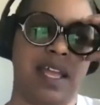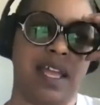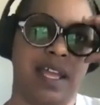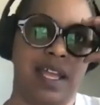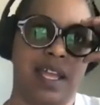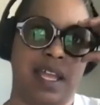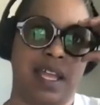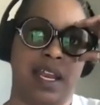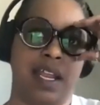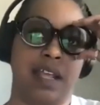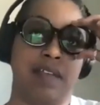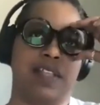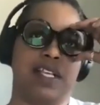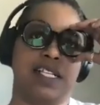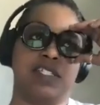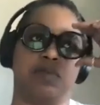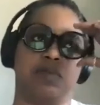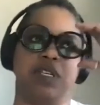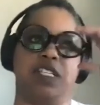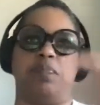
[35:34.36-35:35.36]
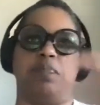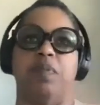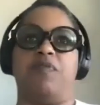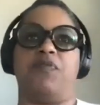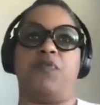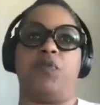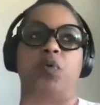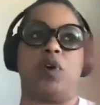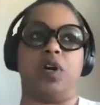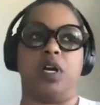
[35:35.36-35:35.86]
it, it this was
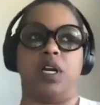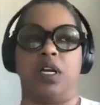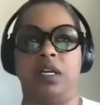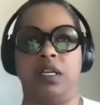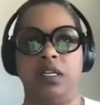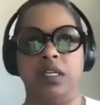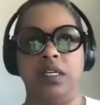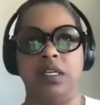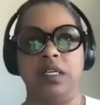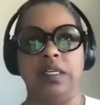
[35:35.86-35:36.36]
before